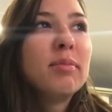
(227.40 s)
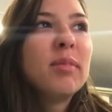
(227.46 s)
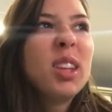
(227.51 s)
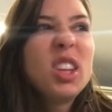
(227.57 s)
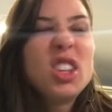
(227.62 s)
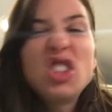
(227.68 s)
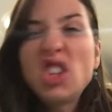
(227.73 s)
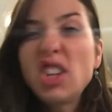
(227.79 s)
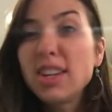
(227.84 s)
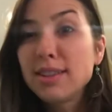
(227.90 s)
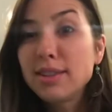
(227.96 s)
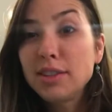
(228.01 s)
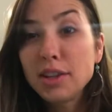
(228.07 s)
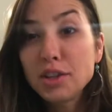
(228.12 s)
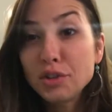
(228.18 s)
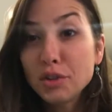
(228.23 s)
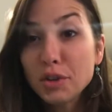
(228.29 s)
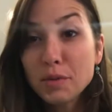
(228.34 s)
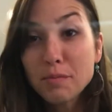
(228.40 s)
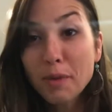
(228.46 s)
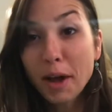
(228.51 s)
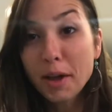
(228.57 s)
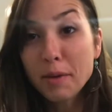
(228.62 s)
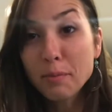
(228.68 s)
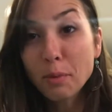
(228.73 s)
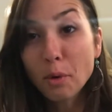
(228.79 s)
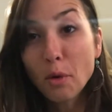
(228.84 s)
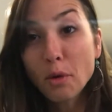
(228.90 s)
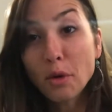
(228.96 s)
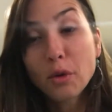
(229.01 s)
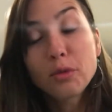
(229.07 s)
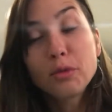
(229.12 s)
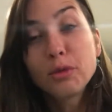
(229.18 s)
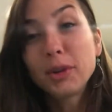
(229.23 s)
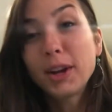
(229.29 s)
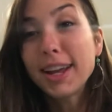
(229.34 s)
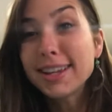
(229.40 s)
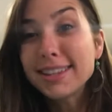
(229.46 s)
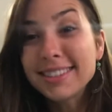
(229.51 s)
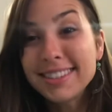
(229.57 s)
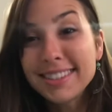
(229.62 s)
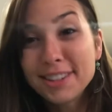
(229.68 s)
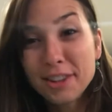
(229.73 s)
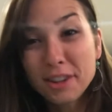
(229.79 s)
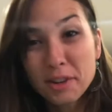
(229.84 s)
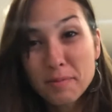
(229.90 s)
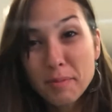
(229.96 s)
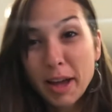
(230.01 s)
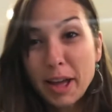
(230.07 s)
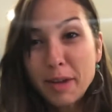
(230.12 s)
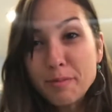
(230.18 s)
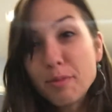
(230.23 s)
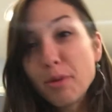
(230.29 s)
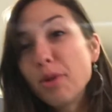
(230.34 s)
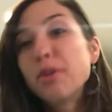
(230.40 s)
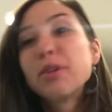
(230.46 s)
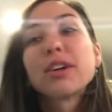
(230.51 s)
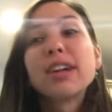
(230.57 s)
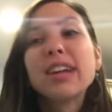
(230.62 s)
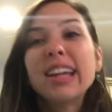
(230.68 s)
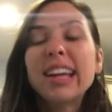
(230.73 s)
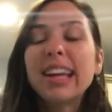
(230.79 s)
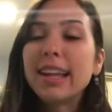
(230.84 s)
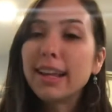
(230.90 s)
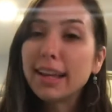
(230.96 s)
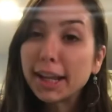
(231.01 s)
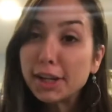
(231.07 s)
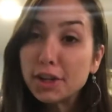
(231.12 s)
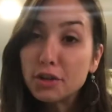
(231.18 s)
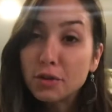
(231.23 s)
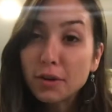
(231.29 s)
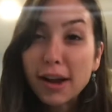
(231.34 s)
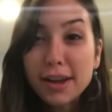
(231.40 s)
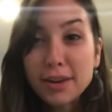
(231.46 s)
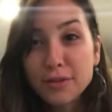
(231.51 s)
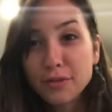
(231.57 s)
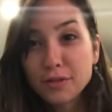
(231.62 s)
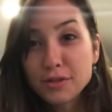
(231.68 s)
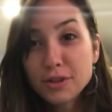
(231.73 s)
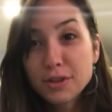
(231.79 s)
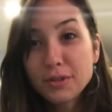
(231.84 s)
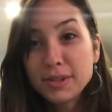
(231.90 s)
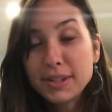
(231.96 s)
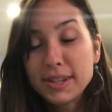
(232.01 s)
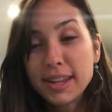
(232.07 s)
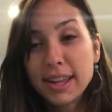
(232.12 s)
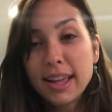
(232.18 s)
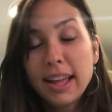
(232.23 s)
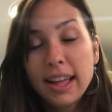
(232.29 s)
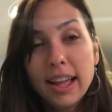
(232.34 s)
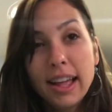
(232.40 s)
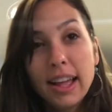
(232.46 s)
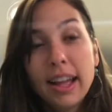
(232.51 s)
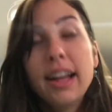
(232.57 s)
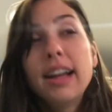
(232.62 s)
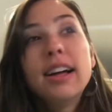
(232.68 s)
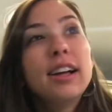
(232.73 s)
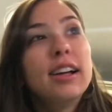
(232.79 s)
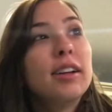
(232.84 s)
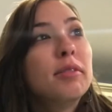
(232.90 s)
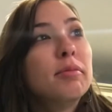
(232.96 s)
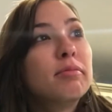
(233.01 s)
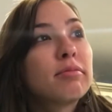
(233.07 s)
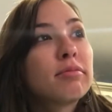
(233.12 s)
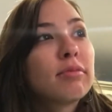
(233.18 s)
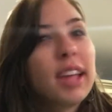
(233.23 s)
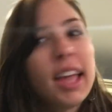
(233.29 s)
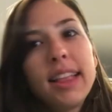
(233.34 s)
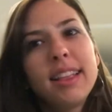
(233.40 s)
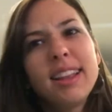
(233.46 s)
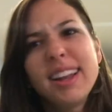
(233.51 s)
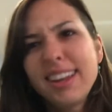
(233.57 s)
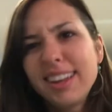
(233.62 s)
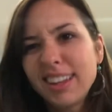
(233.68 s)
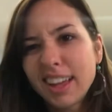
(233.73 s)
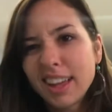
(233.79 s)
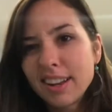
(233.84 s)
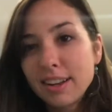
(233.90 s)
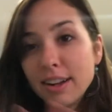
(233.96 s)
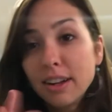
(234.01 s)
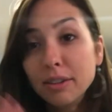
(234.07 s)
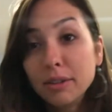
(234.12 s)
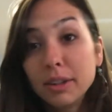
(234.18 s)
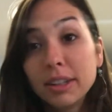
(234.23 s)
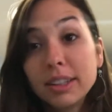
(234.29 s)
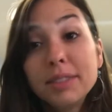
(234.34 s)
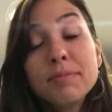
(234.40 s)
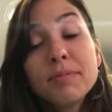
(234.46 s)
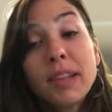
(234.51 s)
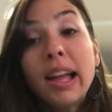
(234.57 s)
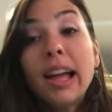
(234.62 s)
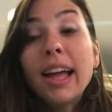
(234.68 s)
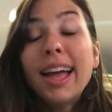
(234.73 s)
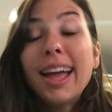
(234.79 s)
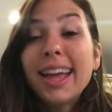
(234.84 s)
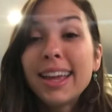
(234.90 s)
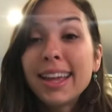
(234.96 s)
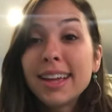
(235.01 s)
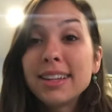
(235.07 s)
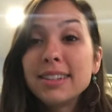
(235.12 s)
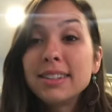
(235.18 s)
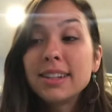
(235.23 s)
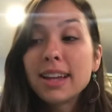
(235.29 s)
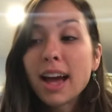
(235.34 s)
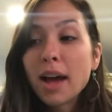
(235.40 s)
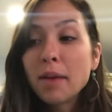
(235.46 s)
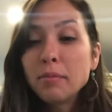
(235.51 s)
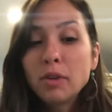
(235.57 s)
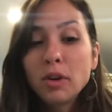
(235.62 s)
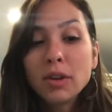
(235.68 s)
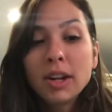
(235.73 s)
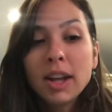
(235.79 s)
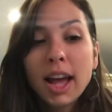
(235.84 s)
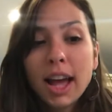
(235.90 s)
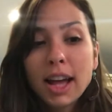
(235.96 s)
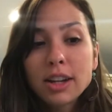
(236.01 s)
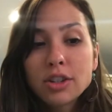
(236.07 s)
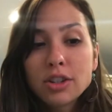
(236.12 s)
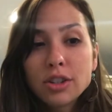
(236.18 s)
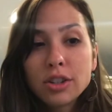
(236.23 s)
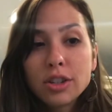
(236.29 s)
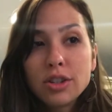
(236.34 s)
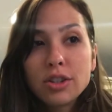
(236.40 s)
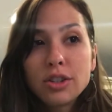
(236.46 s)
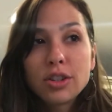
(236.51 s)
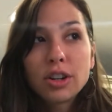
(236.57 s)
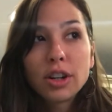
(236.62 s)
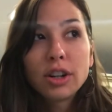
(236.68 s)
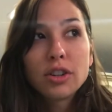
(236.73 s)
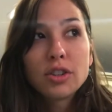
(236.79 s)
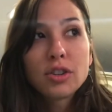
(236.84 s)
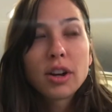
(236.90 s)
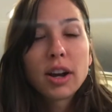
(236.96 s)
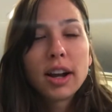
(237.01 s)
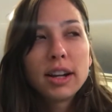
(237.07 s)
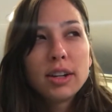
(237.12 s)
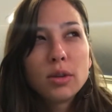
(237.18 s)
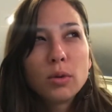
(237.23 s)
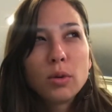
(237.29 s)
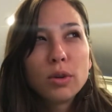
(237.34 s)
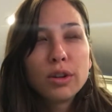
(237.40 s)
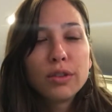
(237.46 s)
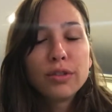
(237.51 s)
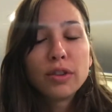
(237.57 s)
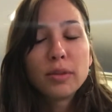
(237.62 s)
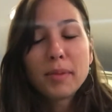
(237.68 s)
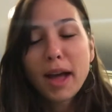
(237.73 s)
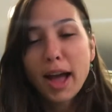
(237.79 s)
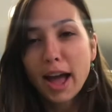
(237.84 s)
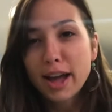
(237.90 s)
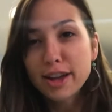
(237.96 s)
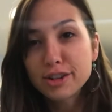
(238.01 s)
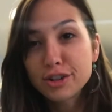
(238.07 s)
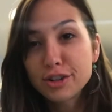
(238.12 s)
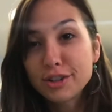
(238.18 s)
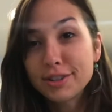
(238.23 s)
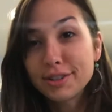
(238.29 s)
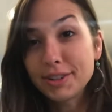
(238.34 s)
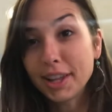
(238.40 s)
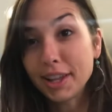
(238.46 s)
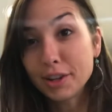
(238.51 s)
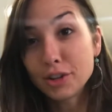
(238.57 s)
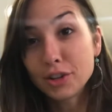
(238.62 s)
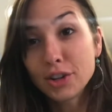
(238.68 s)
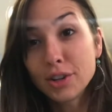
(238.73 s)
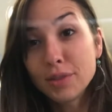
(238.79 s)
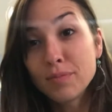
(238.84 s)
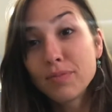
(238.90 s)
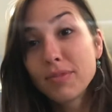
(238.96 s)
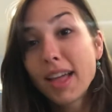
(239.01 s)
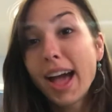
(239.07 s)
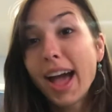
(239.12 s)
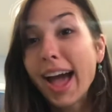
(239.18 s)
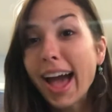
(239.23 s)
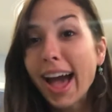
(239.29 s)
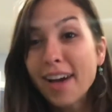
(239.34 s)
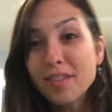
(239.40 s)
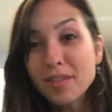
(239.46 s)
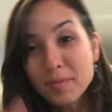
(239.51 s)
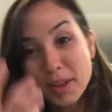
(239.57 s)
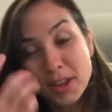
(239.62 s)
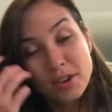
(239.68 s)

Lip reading: chia seeds you can buy in bulk, raisins you can buy in bulk, any kind of dried fruit, and then any kind of nut really. And I'm going to actually start trying to order from Azure Standard. I haven't made an